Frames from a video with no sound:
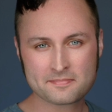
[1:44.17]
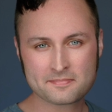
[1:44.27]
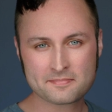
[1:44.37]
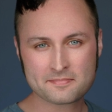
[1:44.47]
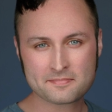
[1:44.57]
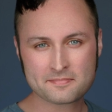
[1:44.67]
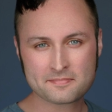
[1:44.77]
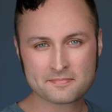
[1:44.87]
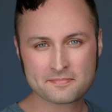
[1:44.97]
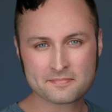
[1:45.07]

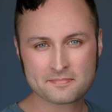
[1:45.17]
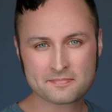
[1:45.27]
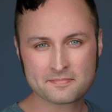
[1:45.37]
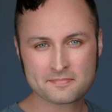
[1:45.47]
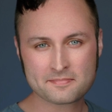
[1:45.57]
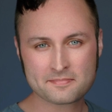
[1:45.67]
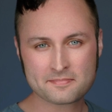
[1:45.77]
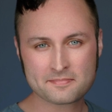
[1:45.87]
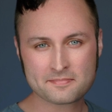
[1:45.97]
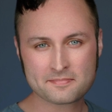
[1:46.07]

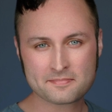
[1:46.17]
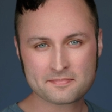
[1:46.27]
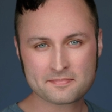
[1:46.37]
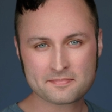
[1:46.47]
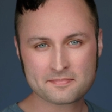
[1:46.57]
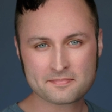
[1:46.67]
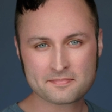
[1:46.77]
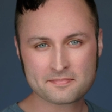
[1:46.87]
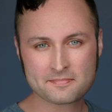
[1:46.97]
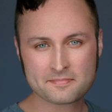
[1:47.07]

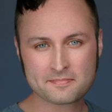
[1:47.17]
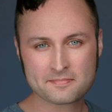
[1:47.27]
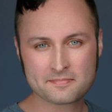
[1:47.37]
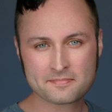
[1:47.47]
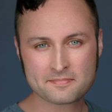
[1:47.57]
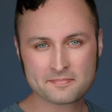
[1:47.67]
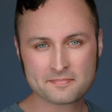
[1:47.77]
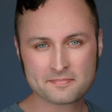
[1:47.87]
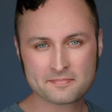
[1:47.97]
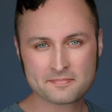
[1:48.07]

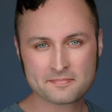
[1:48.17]
This is a still picture; no speech is visible.